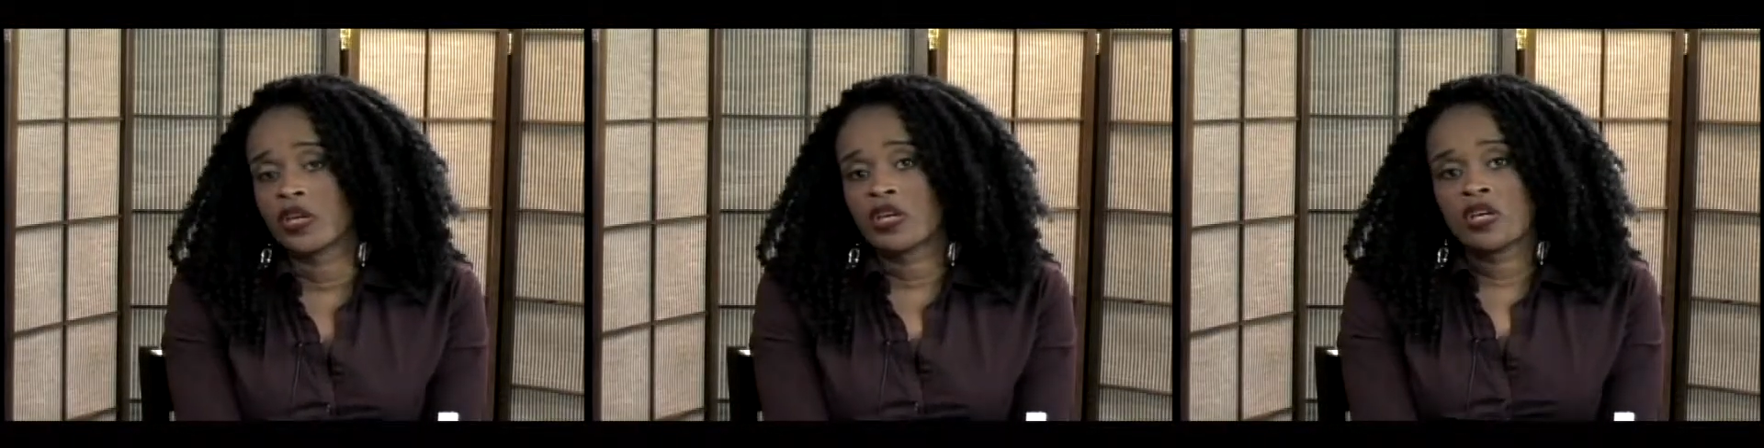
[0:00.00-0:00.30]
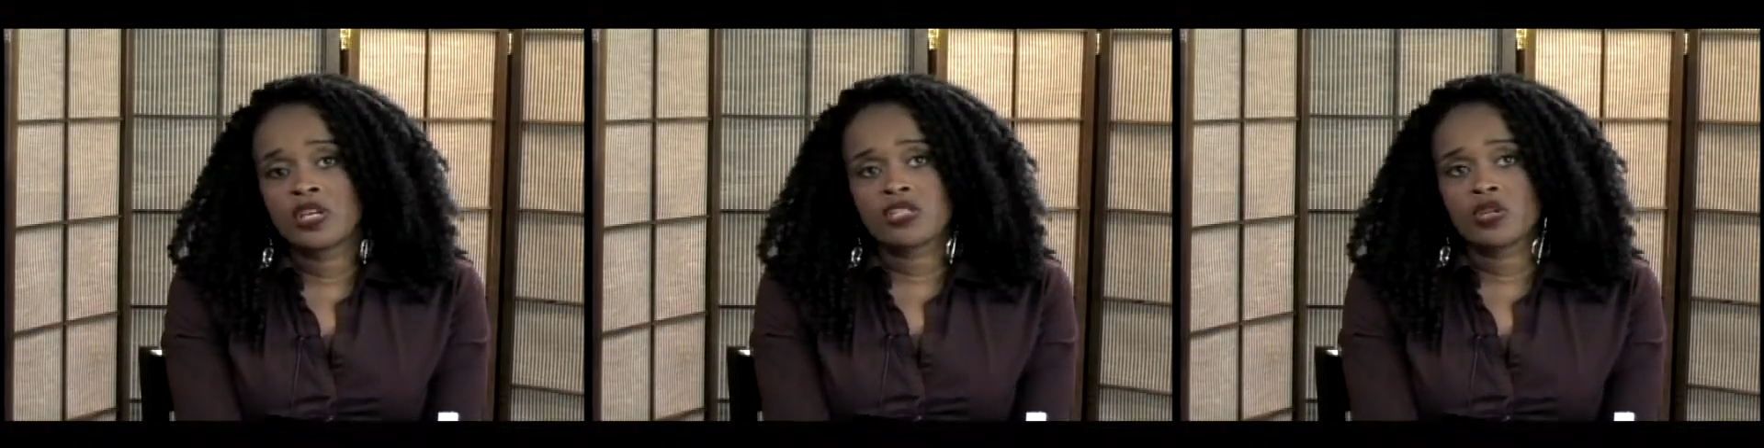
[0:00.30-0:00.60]

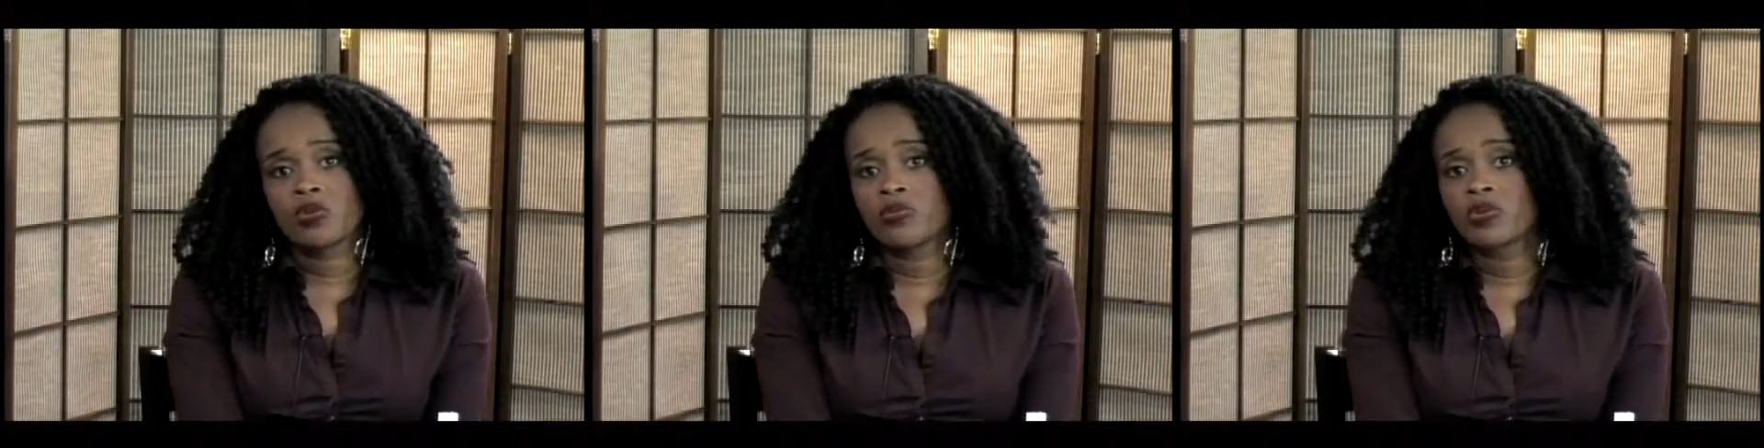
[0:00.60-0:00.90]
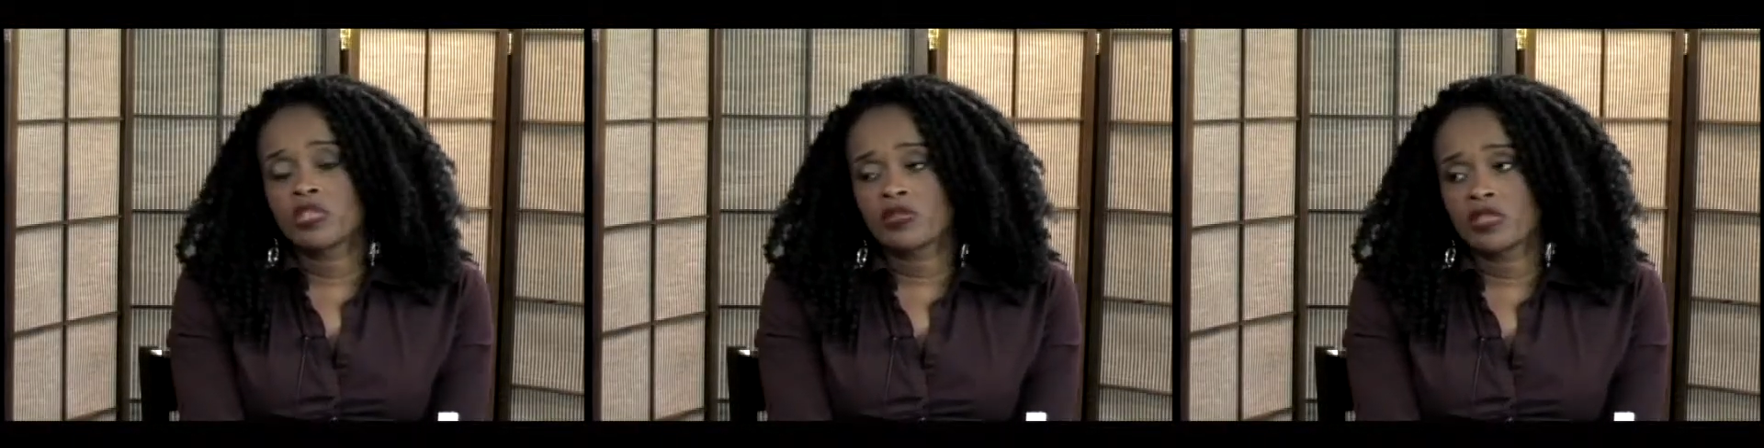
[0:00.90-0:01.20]
Yes. So we're
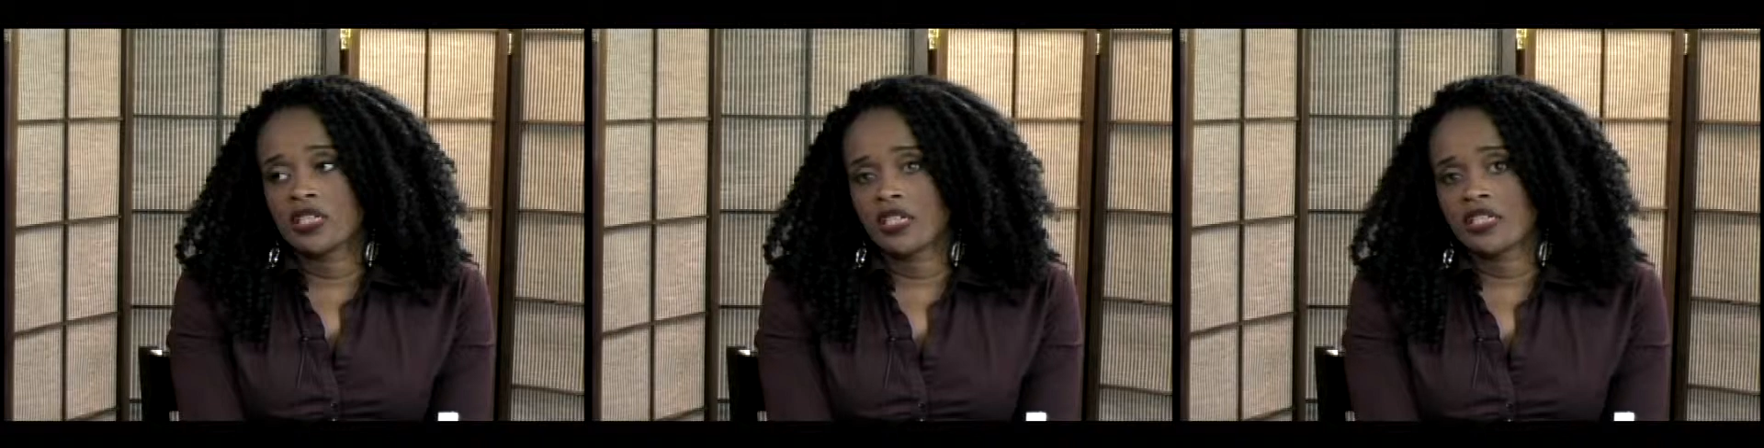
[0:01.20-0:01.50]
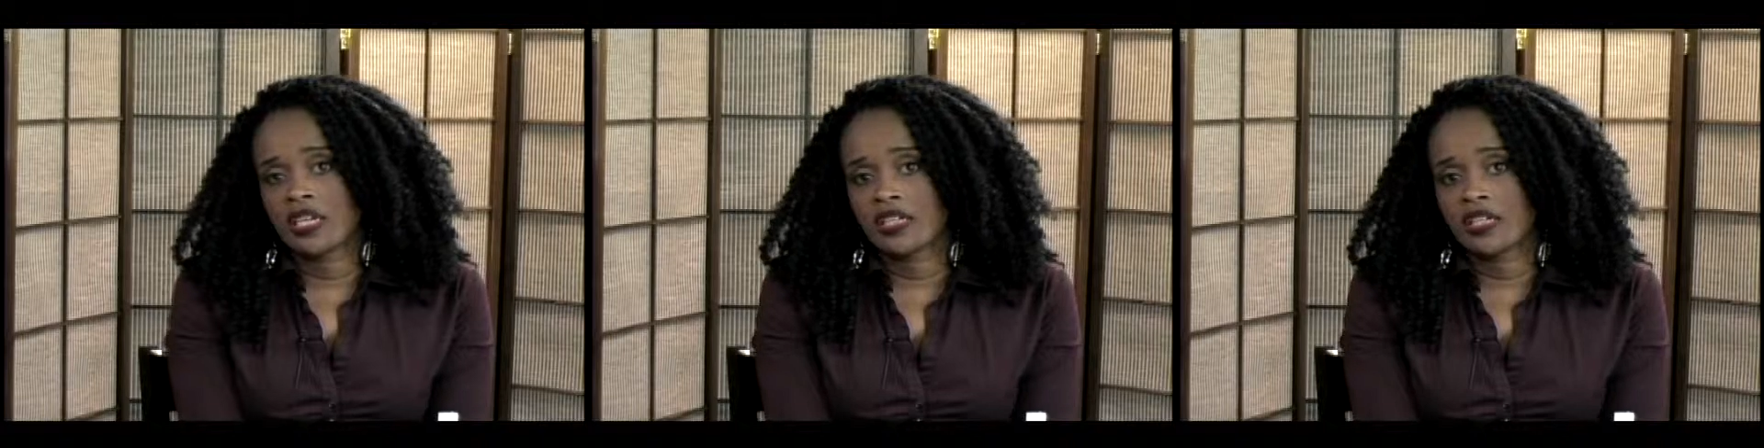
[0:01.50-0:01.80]
really, really
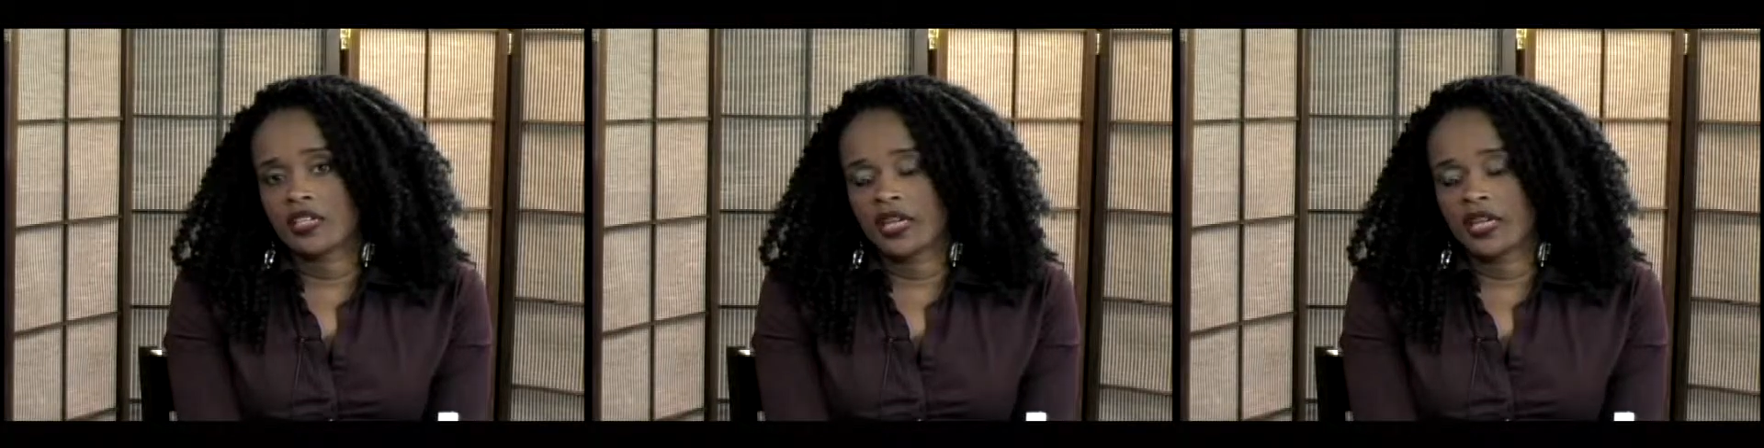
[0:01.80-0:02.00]
excited.